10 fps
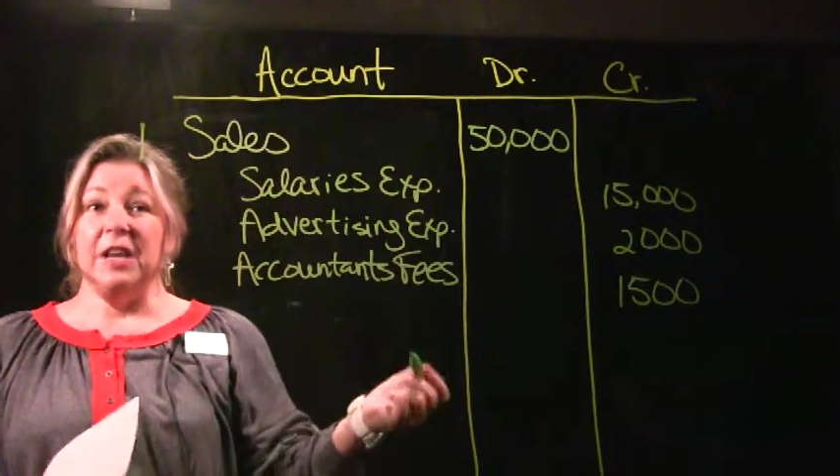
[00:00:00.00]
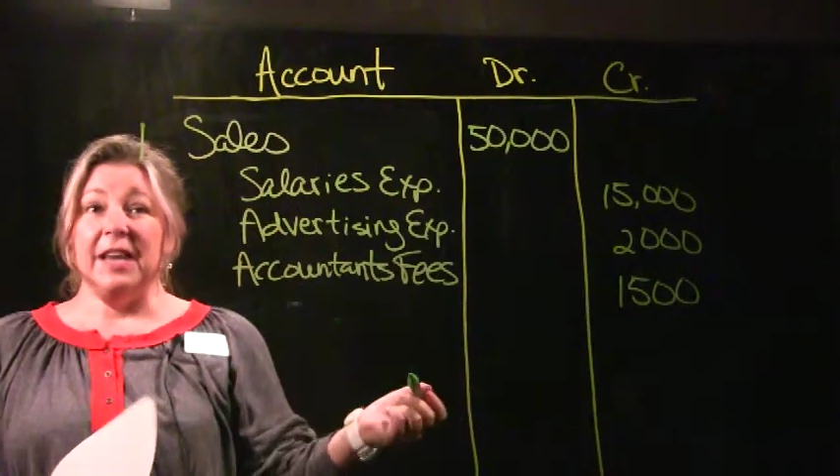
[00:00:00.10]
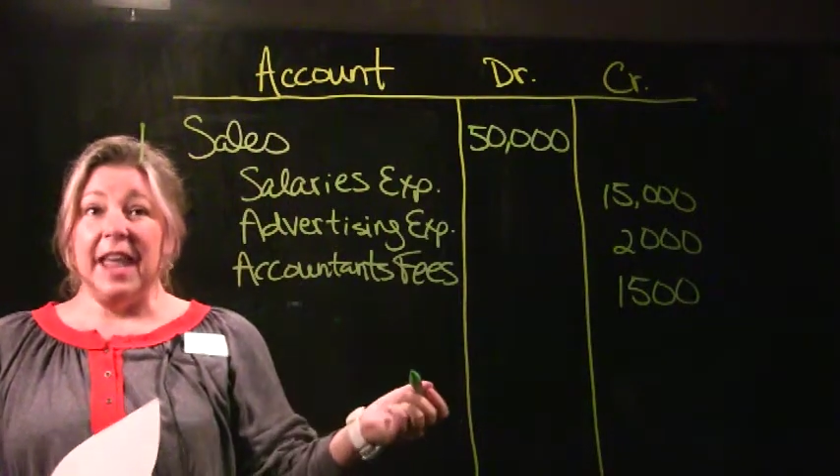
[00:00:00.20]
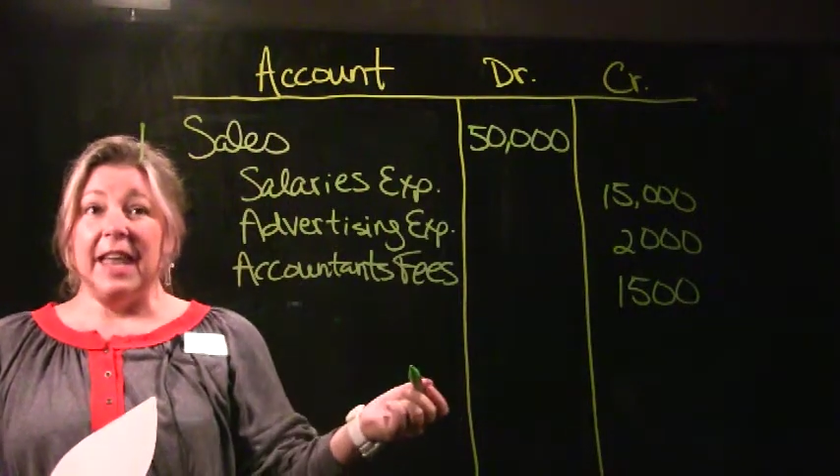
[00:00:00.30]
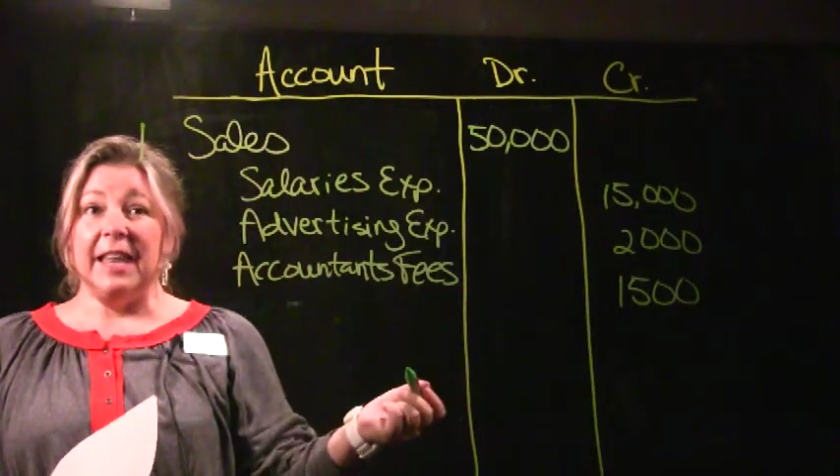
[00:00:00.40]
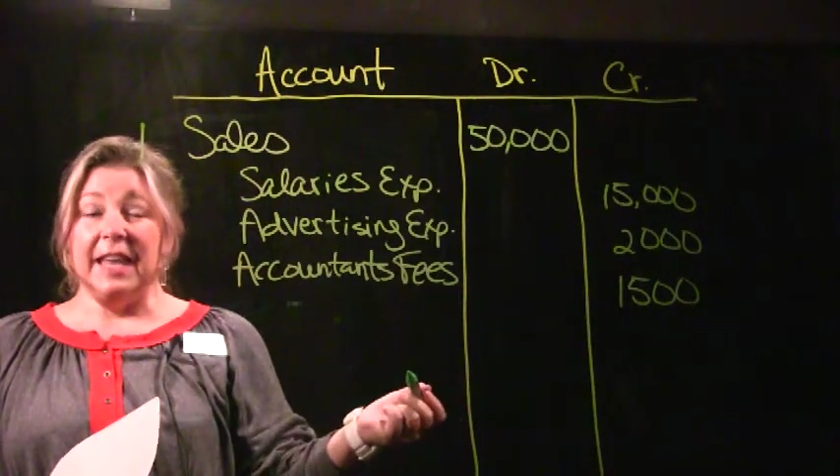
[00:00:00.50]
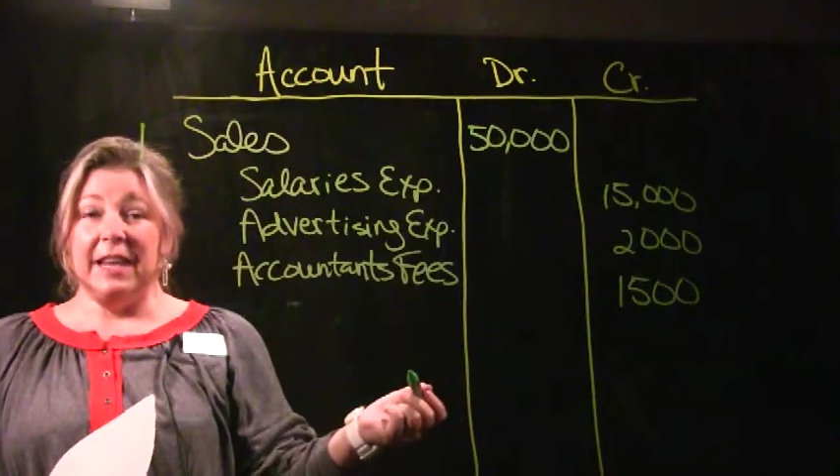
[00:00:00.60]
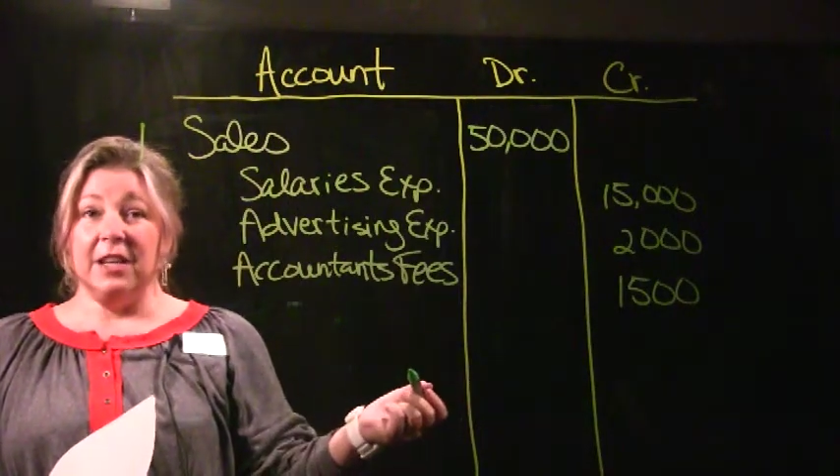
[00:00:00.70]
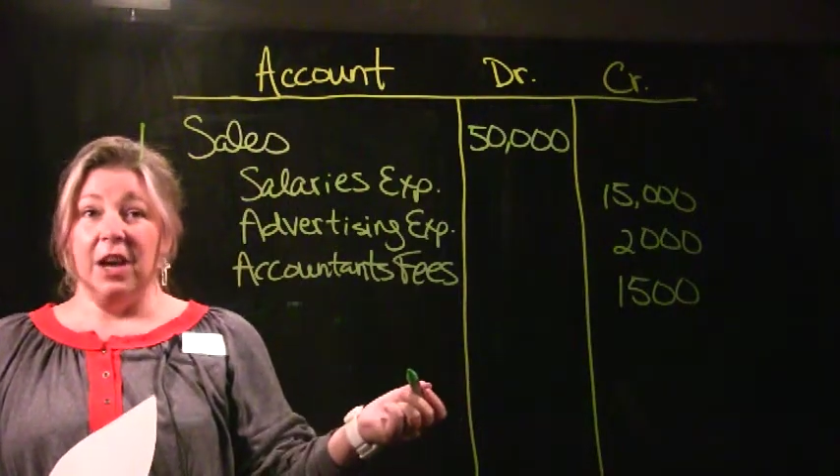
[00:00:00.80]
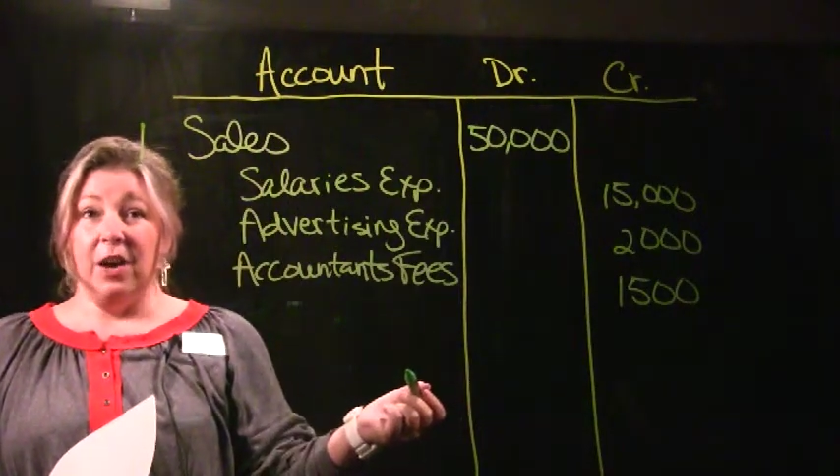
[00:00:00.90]
net
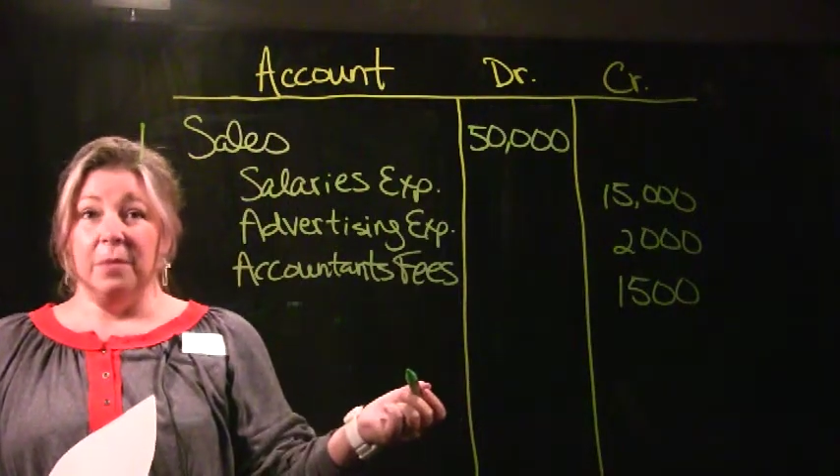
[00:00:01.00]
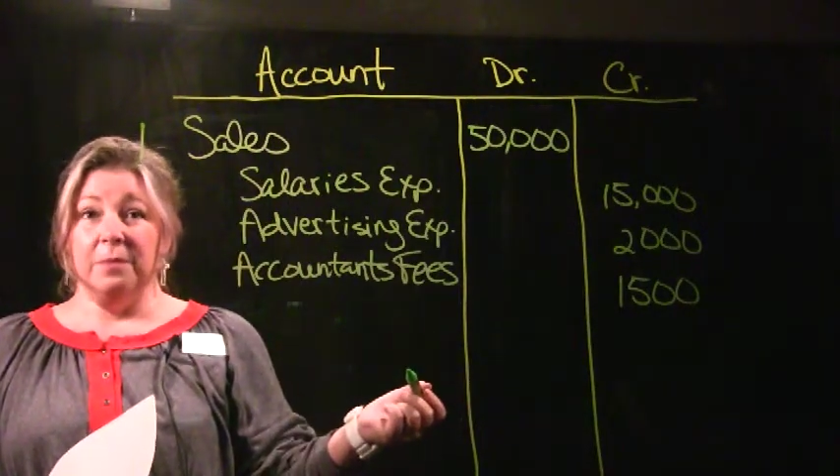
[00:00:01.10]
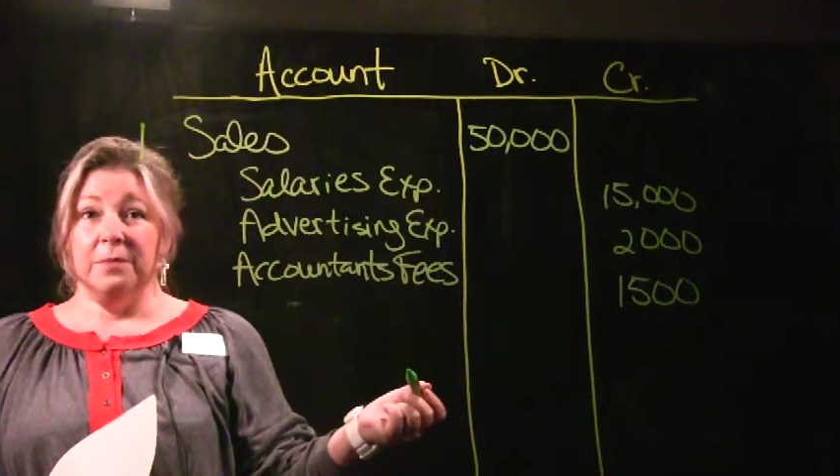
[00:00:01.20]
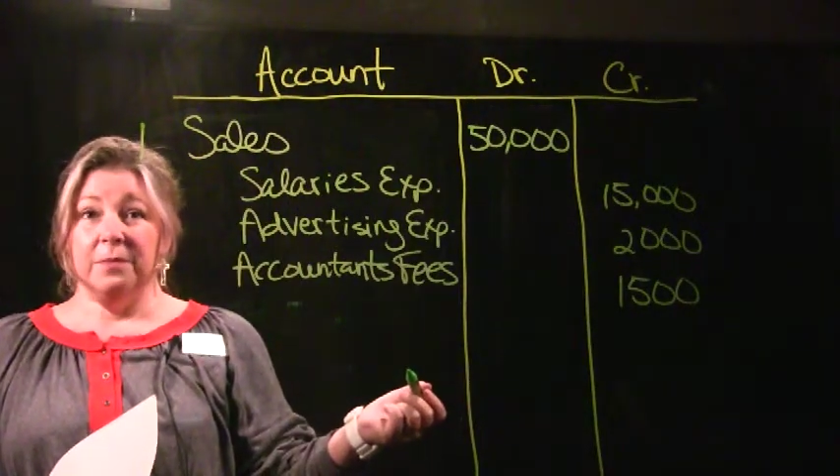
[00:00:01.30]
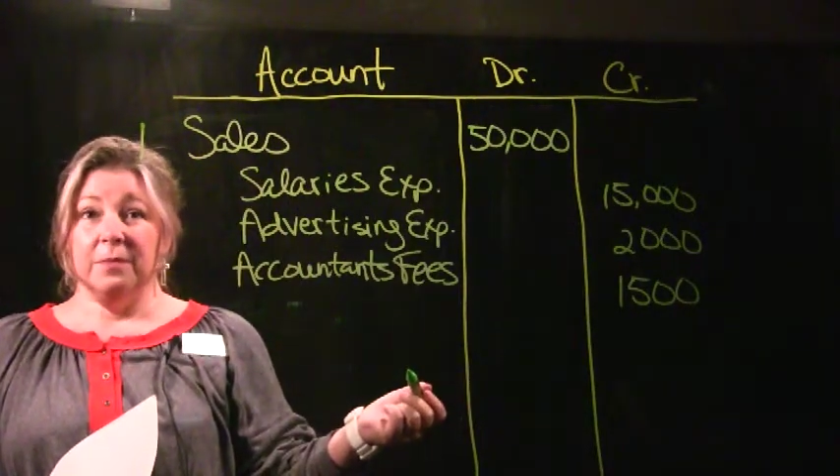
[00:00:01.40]
income.